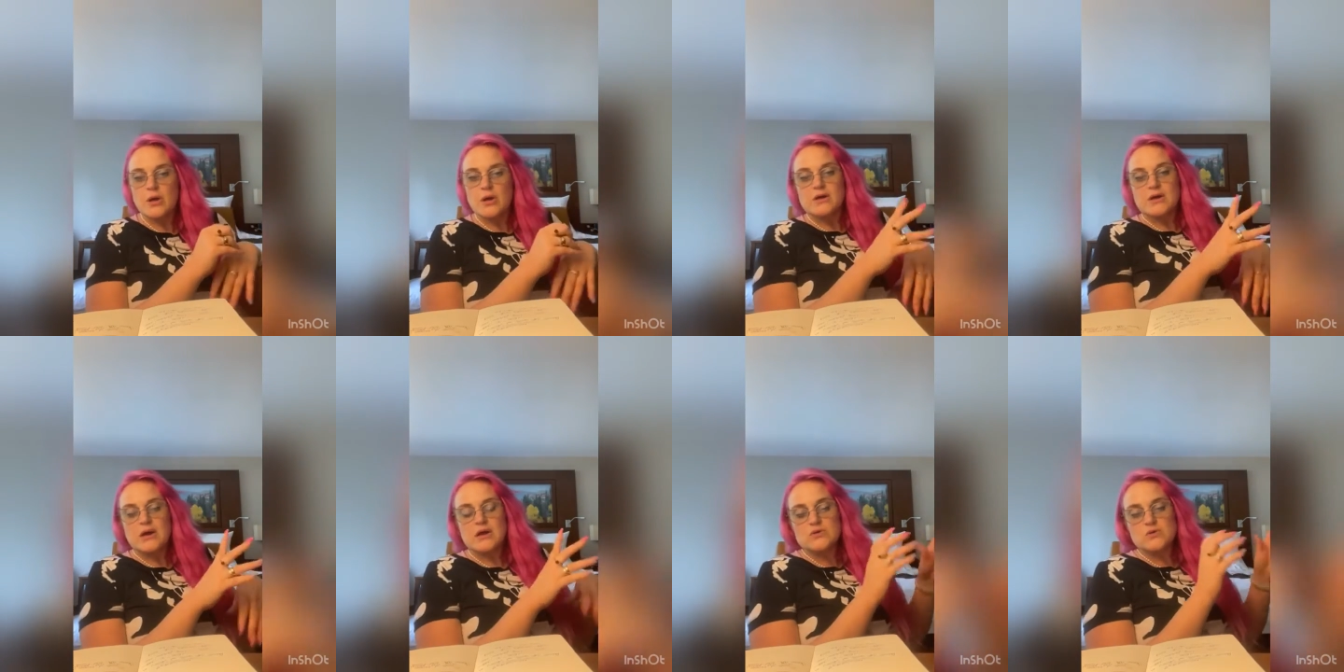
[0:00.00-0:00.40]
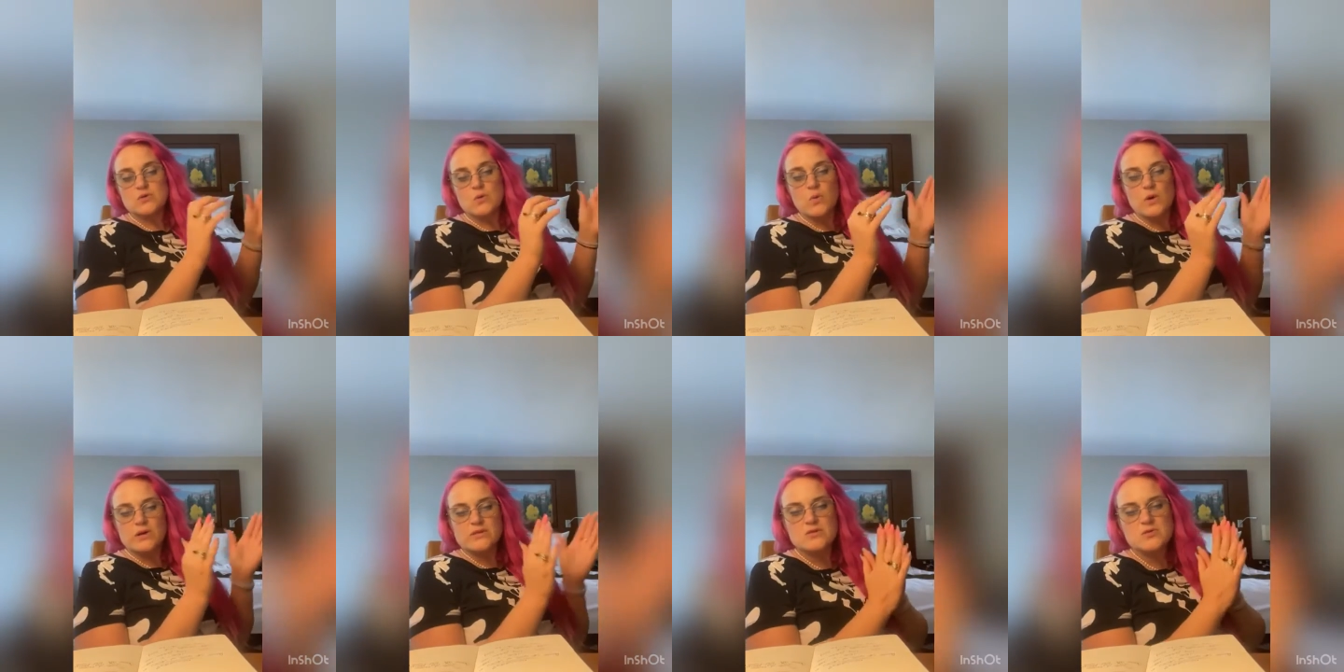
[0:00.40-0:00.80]
Okay, so
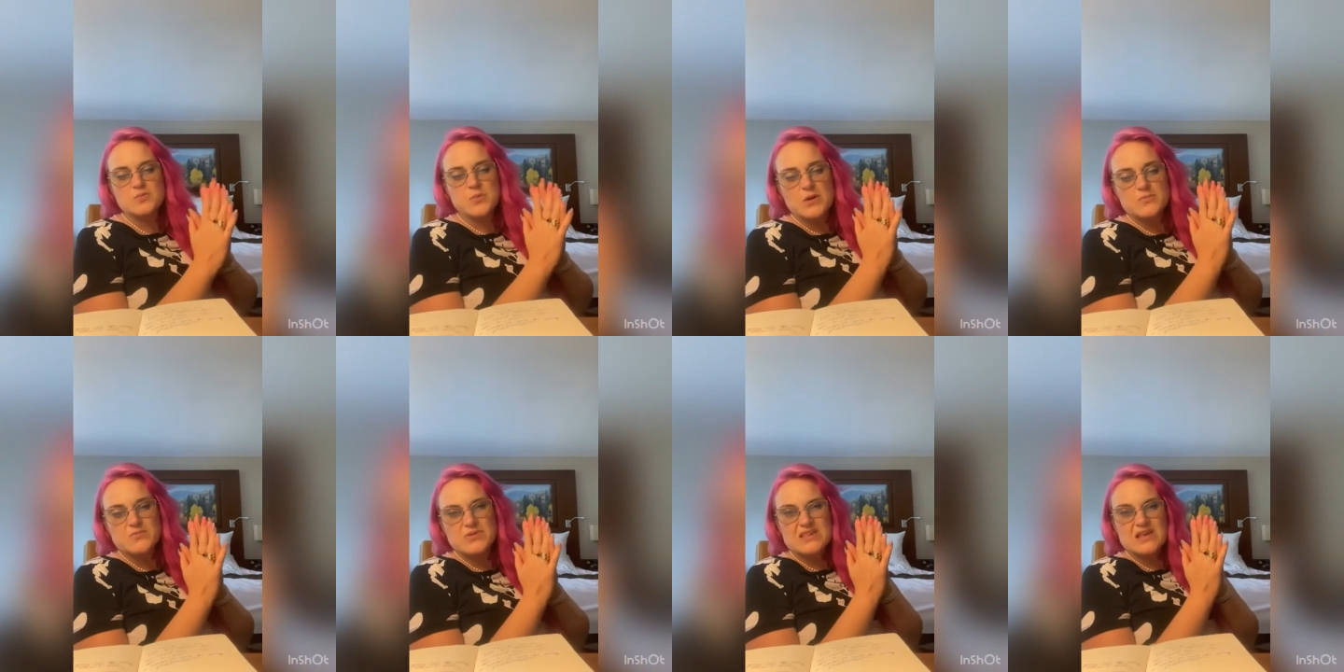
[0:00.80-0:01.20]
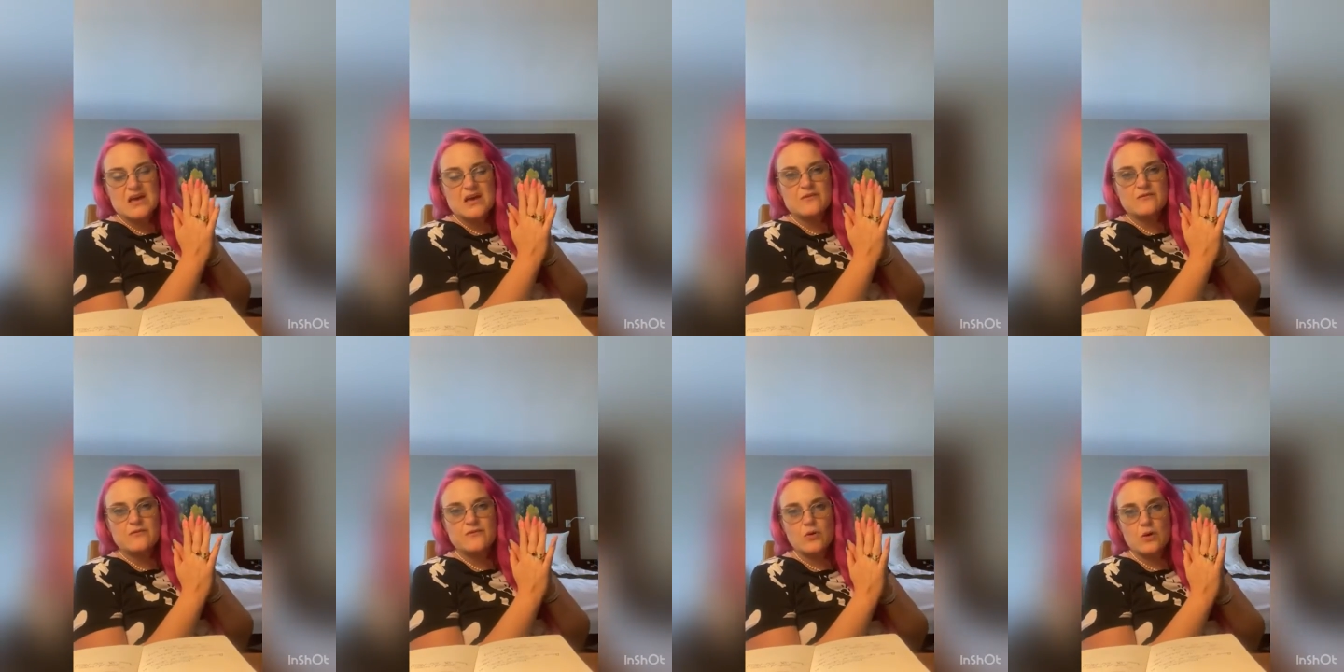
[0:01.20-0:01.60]
what does pub
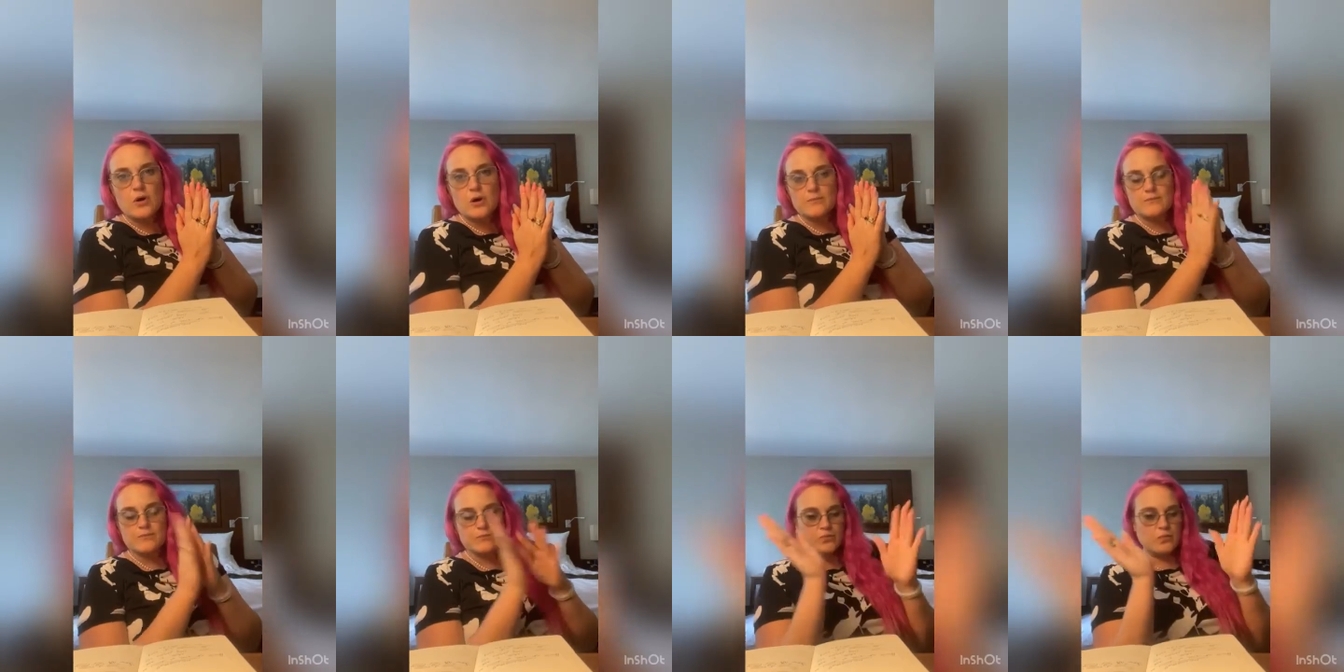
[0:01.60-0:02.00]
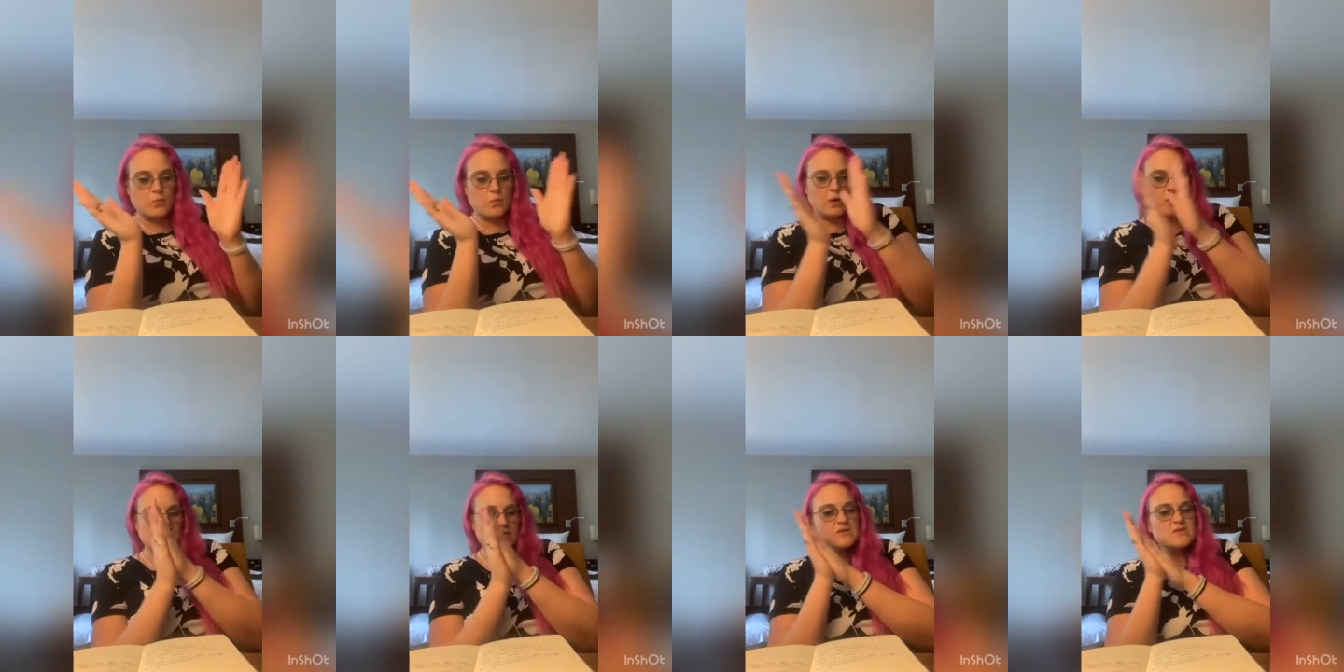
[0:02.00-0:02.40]
stand for?
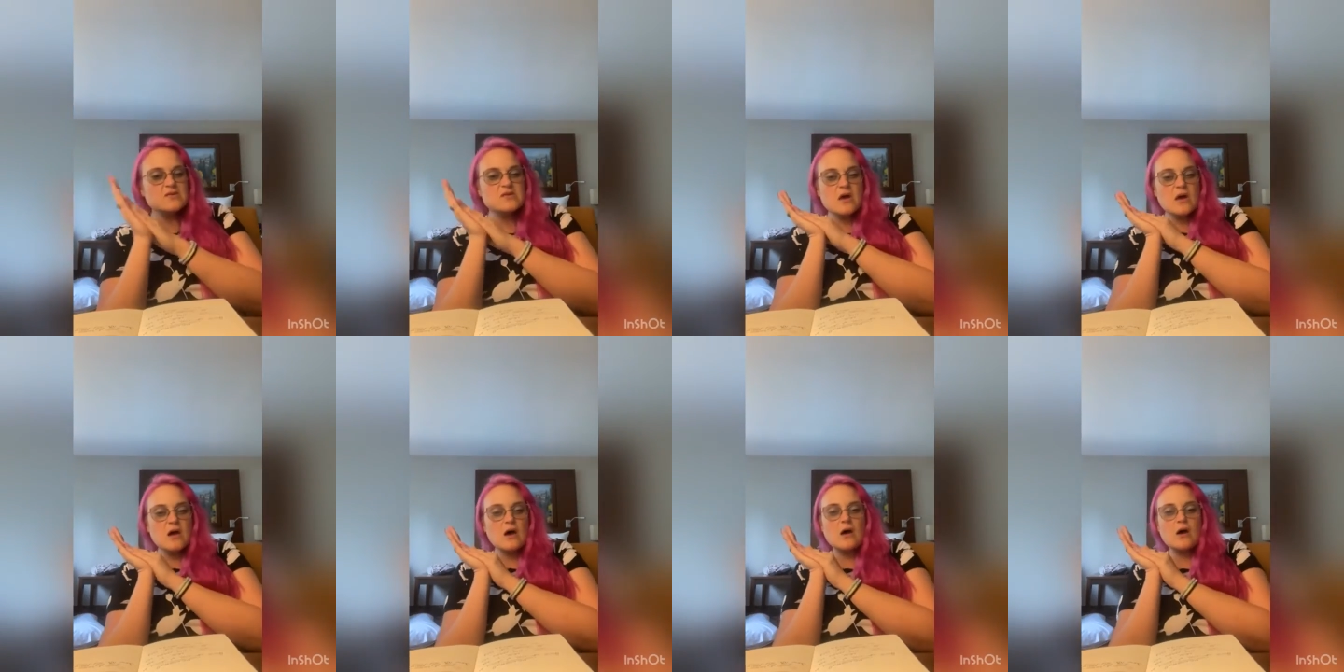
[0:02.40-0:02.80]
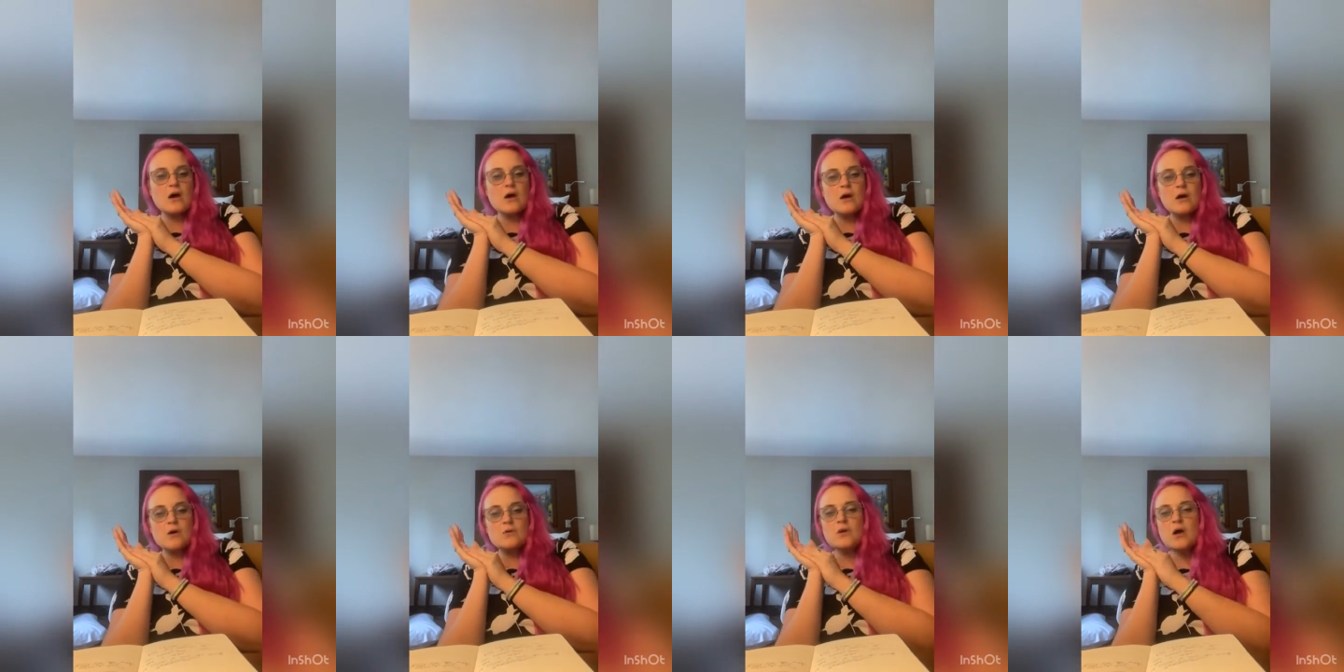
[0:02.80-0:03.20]
Write this
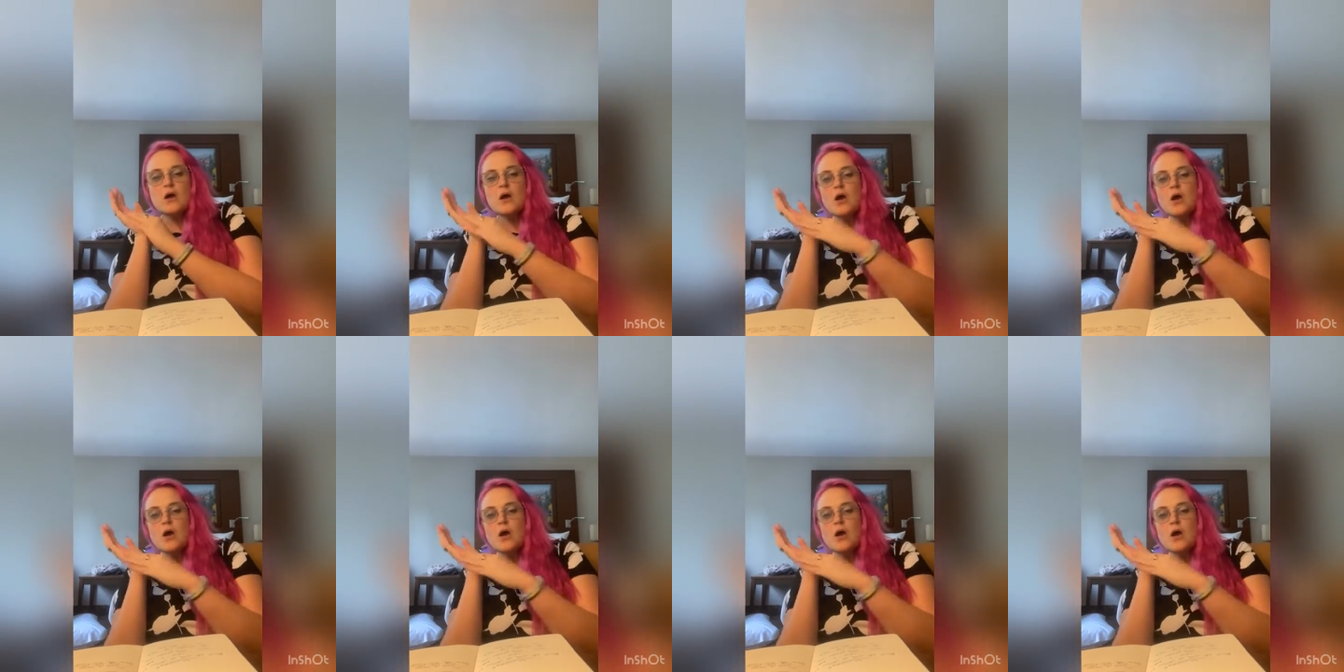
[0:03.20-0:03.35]
down.